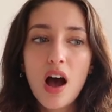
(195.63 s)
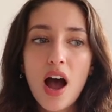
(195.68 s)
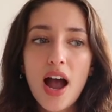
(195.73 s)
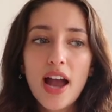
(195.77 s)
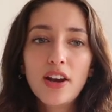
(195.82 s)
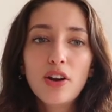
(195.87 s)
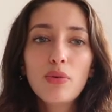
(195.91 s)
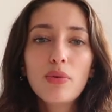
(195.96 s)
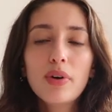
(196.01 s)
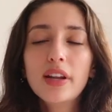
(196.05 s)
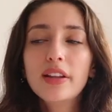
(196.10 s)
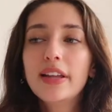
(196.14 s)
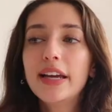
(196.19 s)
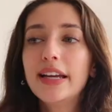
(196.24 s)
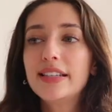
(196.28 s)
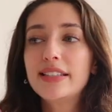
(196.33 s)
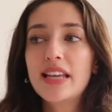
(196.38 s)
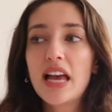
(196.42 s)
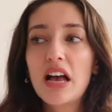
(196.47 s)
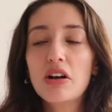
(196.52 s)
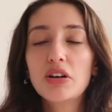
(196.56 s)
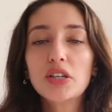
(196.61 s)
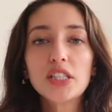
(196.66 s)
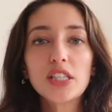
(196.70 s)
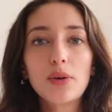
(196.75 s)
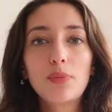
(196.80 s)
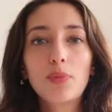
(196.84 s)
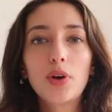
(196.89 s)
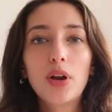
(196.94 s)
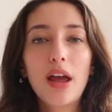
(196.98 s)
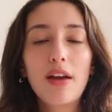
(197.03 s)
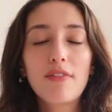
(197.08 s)
I don't want to like tell
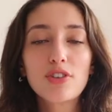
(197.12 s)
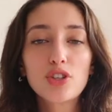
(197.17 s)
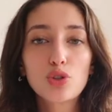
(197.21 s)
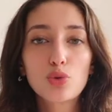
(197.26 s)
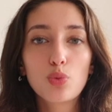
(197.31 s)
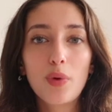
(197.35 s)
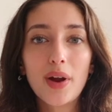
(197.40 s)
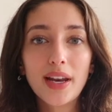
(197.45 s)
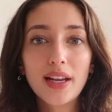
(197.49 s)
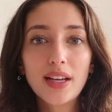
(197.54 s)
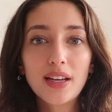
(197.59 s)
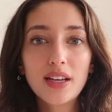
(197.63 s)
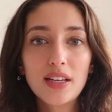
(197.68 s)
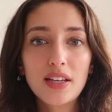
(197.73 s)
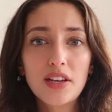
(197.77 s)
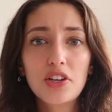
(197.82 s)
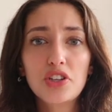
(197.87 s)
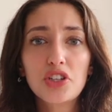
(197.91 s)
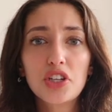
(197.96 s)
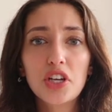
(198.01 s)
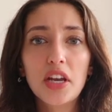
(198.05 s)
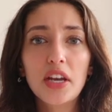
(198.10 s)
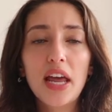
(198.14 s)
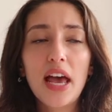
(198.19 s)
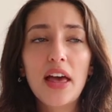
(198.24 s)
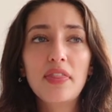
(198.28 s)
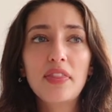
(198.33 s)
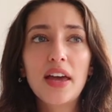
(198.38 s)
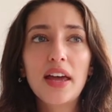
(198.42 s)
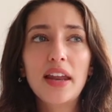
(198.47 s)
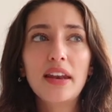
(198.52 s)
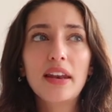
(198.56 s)
someone I have a sweating condition
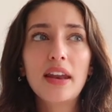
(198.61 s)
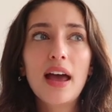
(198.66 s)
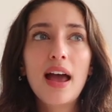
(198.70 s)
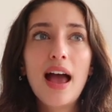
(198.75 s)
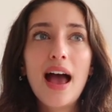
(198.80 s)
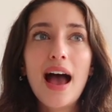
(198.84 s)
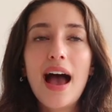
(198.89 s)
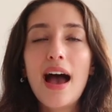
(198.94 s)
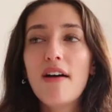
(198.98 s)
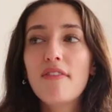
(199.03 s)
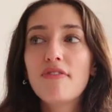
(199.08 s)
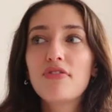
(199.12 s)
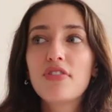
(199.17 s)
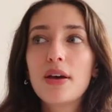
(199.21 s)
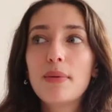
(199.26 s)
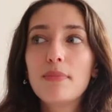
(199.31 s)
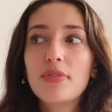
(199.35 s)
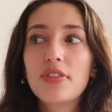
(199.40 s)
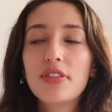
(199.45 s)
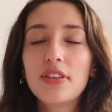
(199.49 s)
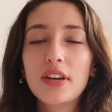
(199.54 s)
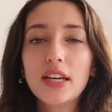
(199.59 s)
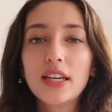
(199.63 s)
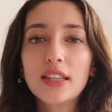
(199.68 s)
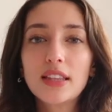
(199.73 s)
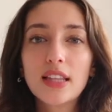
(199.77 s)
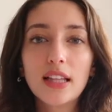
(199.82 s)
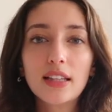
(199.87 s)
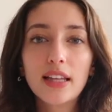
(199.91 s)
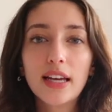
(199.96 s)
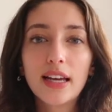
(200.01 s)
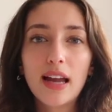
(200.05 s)
and then have them think
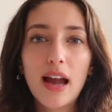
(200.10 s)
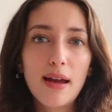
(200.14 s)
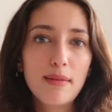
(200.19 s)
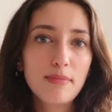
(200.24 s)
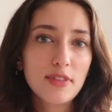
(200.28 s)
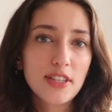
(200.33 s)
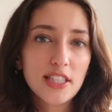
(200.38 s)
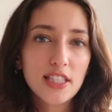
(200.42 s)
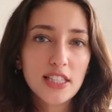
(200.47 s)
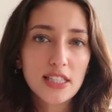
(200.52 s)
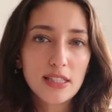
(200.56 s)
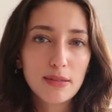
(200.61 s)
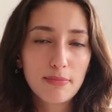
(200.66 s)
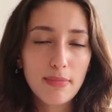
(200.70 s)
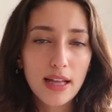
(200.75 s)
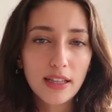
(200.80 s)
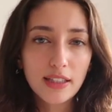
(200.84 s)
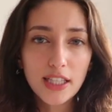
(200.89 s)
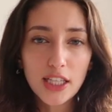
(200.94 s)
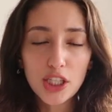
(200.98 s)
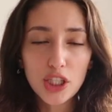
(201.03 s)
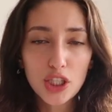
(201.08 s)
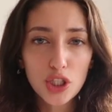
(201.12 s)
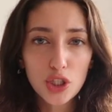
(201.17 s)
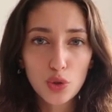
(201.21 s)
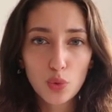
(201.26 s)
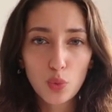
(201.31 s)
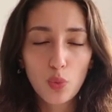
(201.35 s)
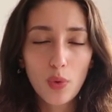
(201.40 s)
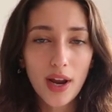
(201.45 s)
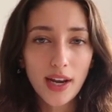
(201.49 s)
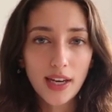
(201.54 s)
that like I'm this smelly,
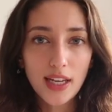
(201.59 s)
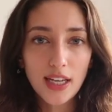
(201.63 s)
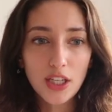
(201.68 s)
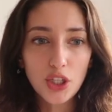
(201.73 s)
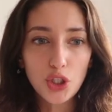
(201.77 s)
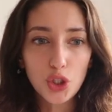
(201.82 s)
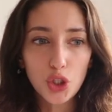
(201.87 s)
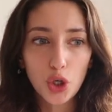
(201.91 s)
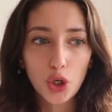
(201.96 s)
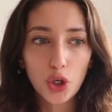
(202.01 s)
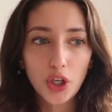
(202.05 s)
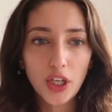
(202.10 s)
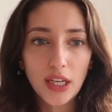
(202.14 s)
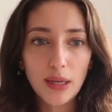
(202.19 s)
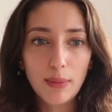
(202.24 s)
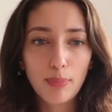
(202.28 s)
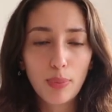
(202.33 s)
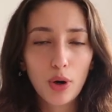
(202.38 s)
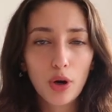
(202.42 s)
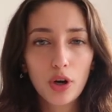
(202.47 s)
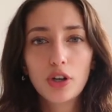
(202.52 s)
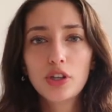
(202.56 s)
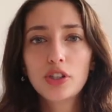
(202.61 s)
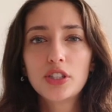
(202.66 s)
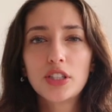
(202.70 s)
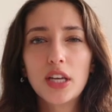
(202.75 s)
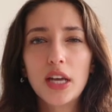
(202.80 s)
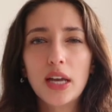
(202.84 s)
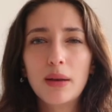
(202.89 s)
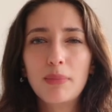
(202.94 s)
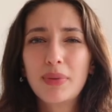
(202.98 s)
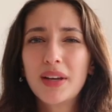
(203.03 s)
sweaty, dirty
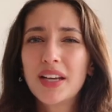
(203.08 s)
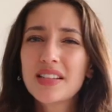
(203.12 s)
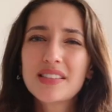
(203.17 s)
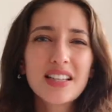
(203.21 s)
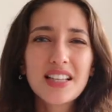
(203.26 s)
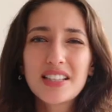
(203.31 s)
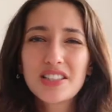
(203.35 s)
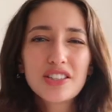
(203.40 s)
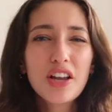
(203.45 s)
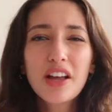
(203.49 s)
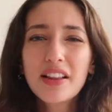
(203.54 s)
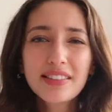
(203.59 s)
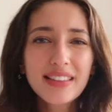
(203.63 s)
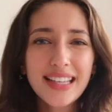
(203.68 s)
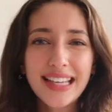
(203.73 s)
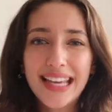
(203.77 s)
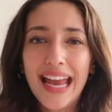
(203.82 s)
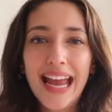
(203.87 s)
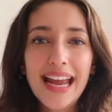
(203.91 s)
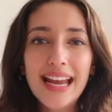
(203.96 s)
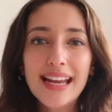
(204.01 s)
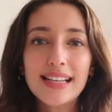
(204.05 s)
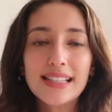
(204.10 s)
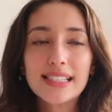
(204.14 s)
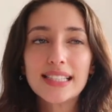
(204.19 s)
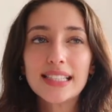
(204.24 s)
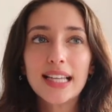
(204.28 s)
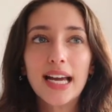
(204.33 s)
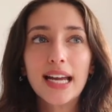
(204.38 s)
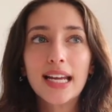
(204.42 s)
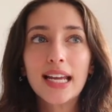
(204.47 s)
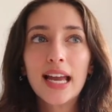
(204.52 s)
person, because that's not the
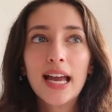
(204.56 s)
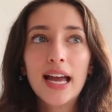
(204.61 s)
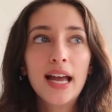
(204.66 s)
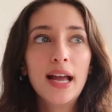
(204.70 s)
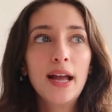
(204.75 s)
case. Like,